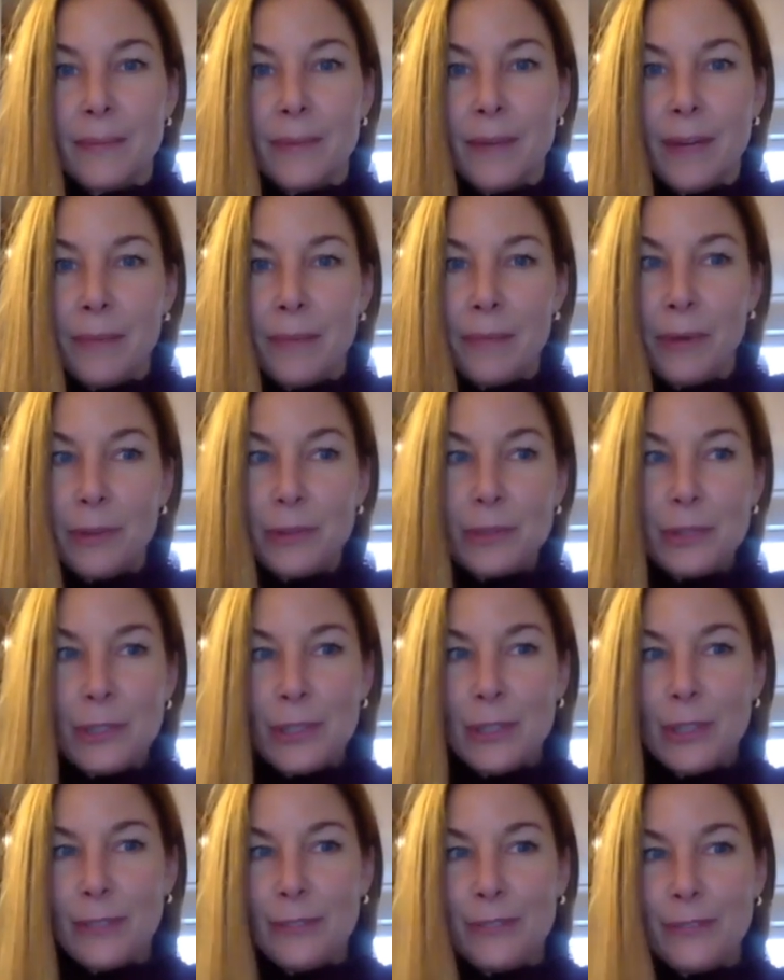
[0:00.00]
a
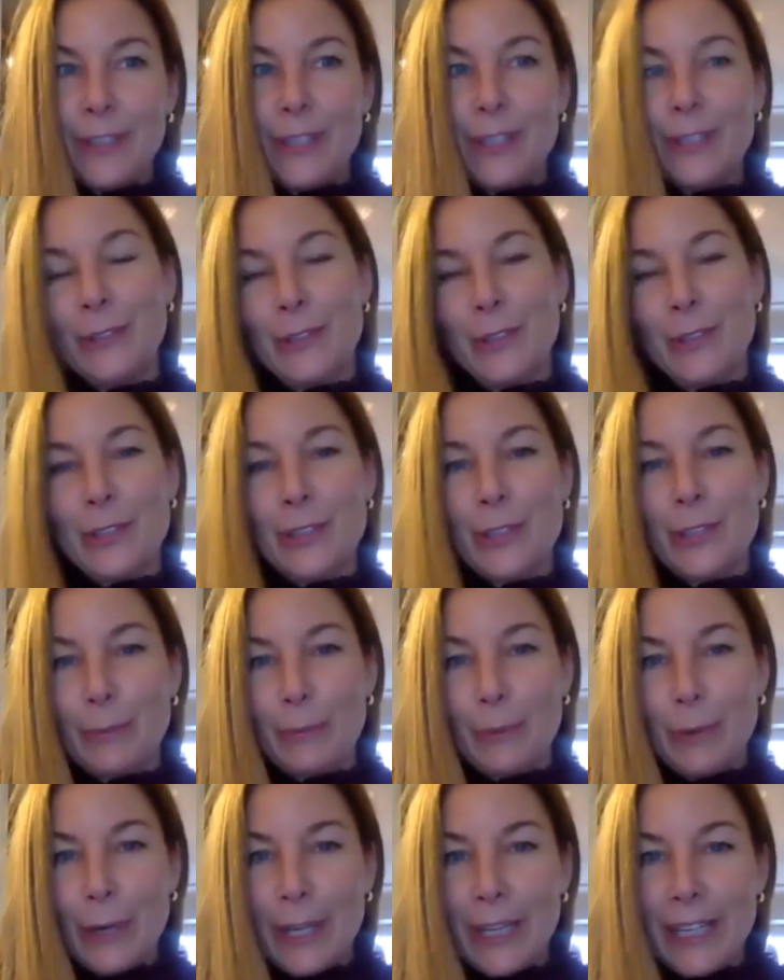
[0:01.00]
multitude of nutritional
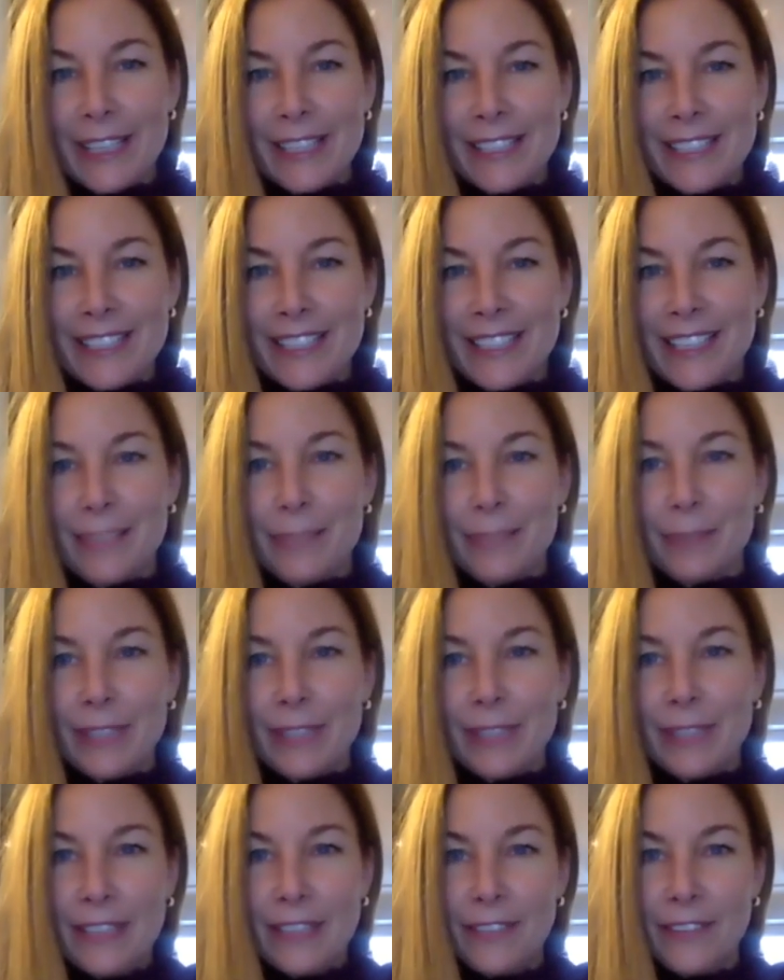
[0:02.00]
products that I
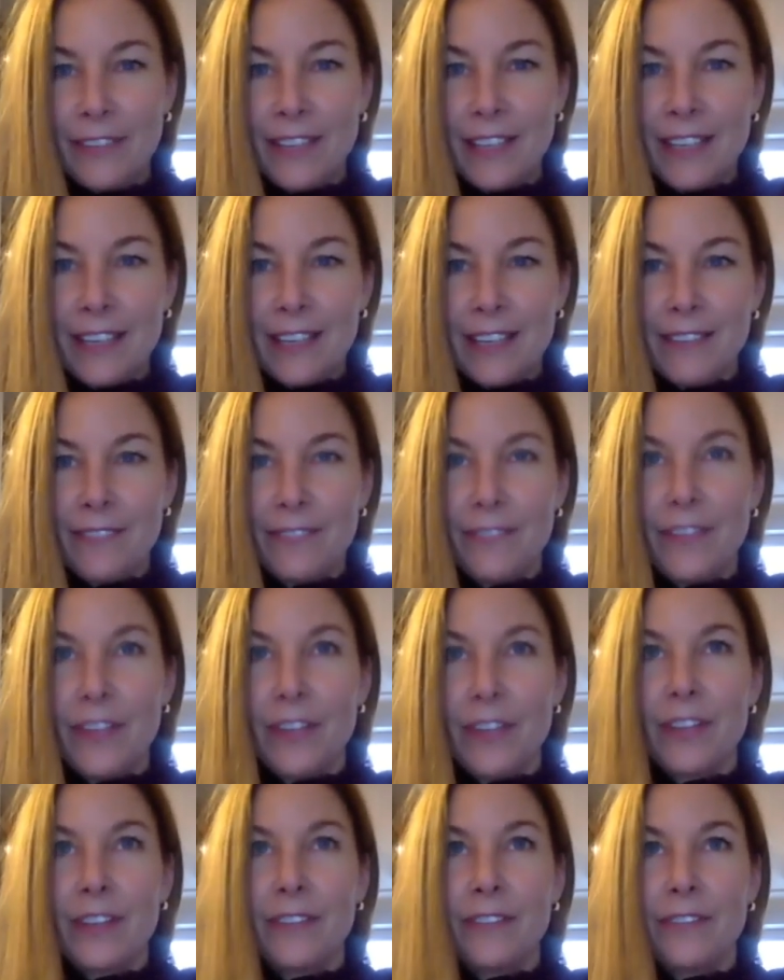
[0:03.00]
believe in. I'm
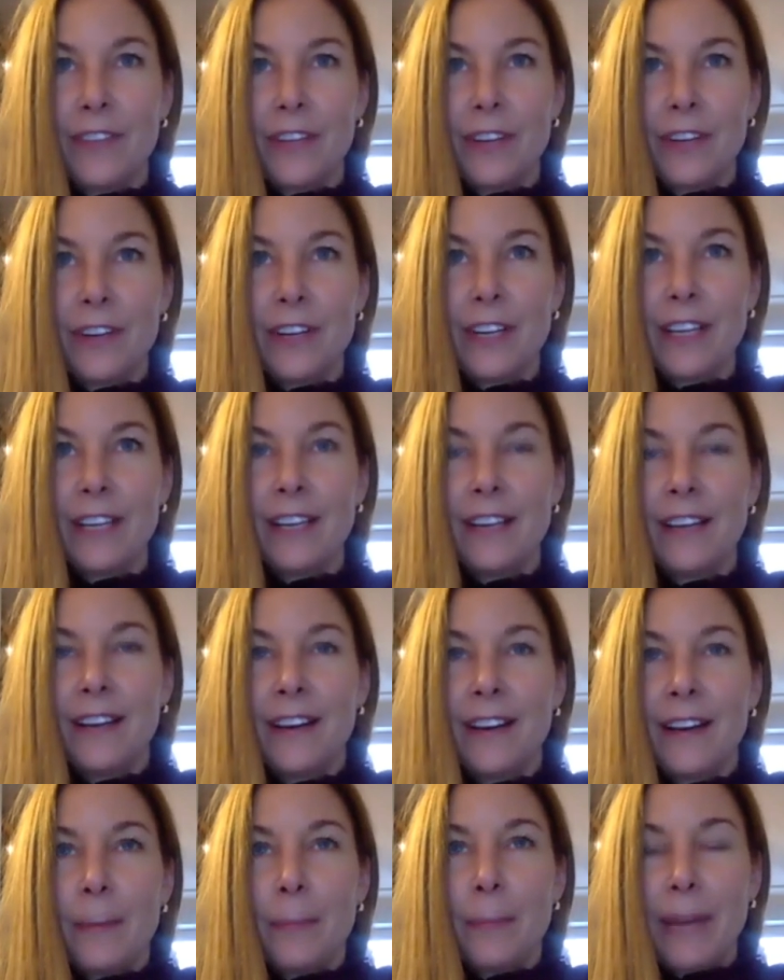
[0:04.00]
very very
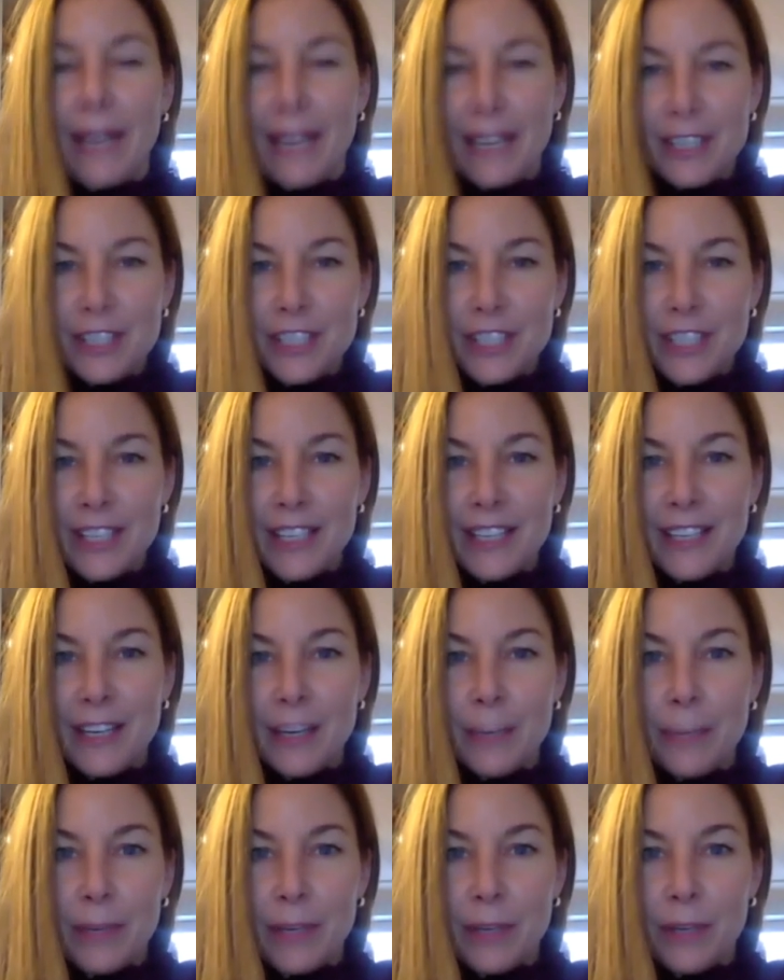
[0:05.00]
passionate
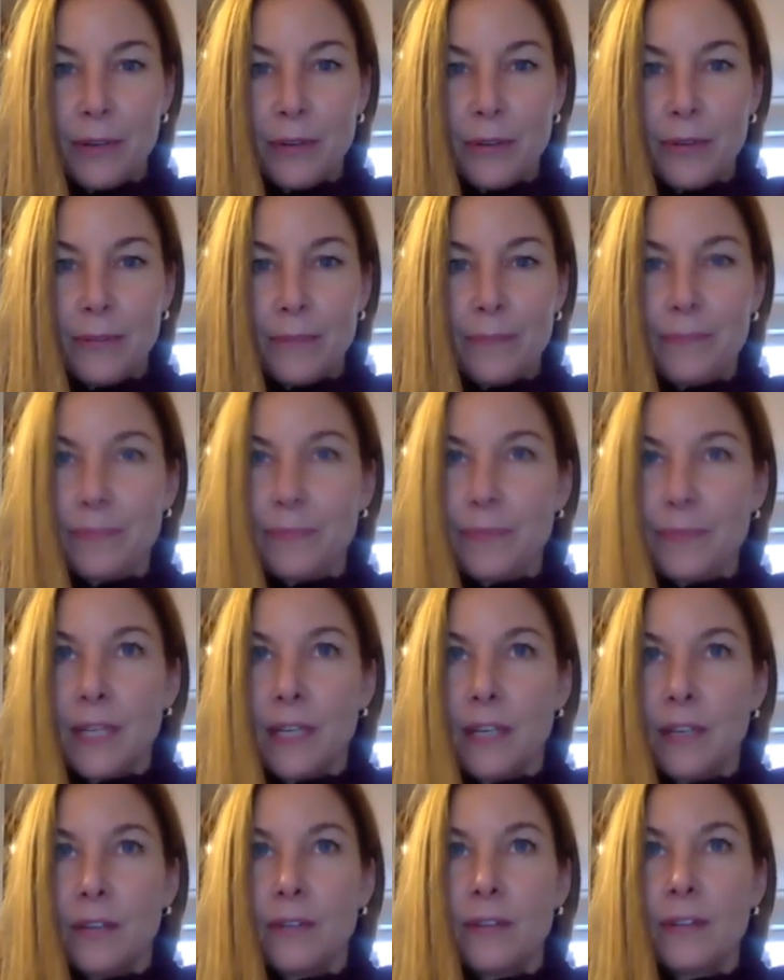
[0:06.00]
about you
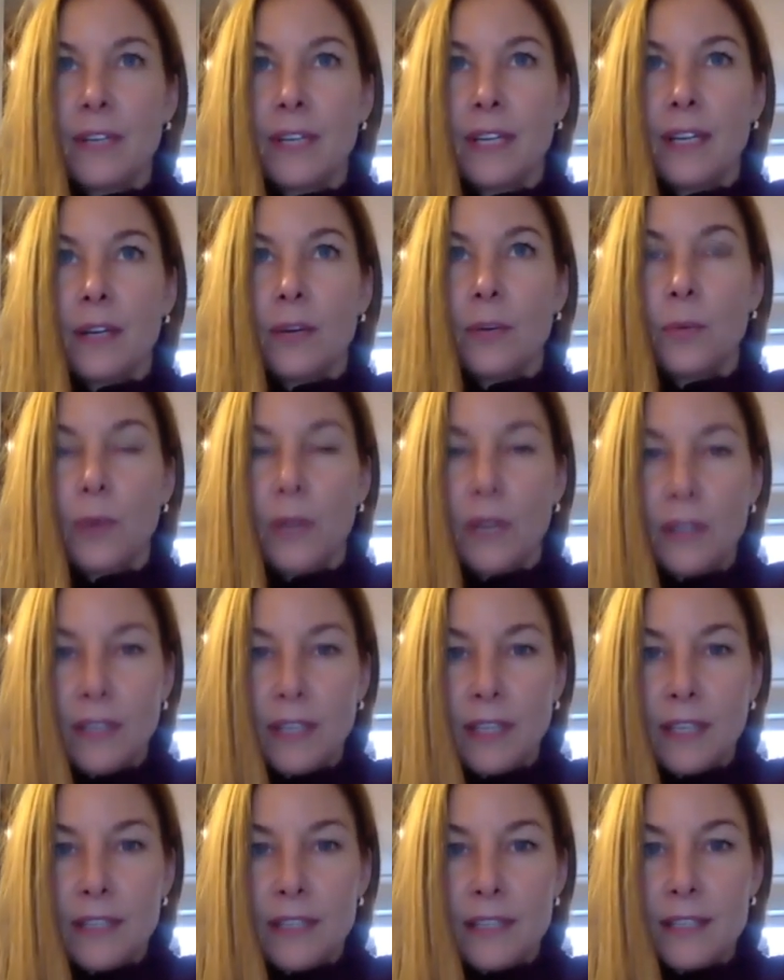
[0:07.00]
know
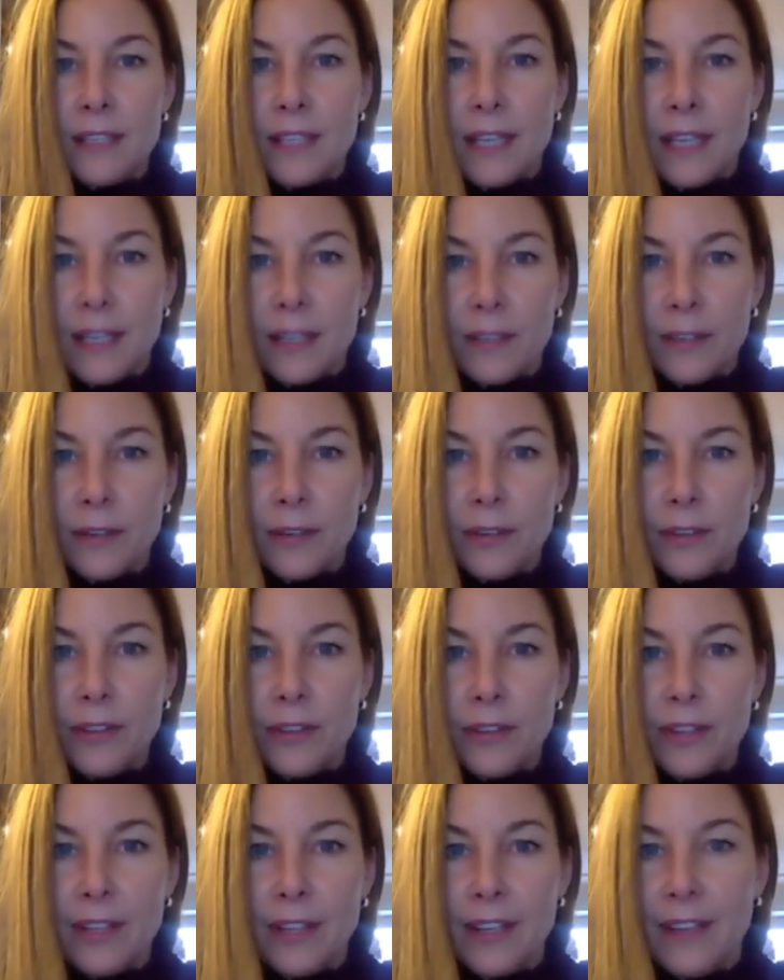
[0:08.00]
wellness, health,
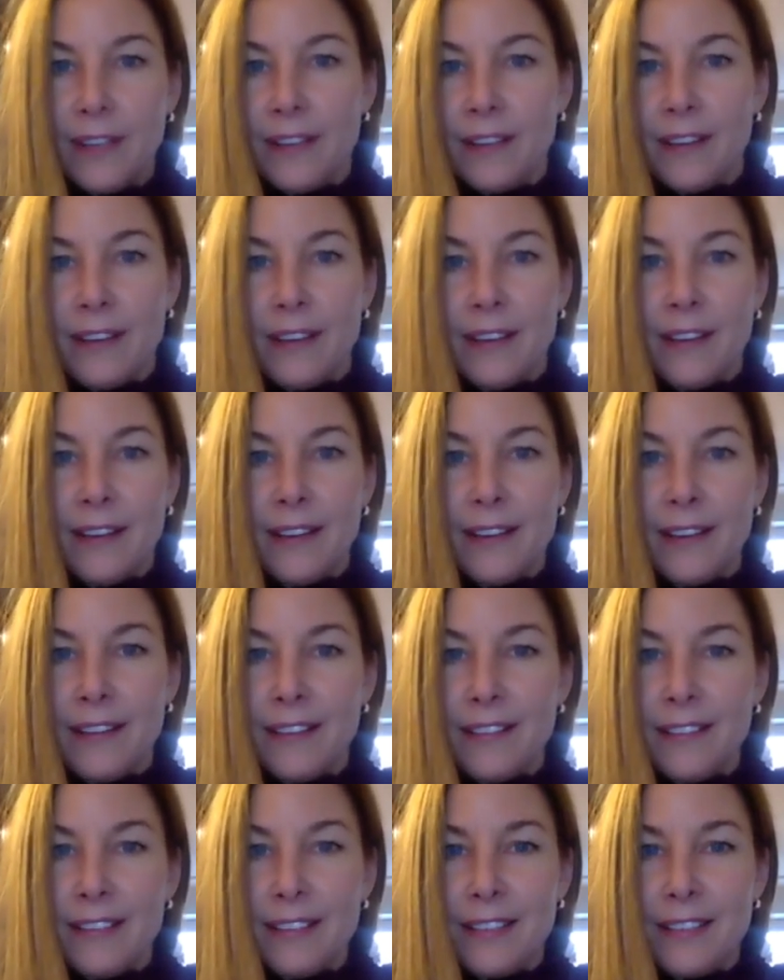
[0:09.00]
and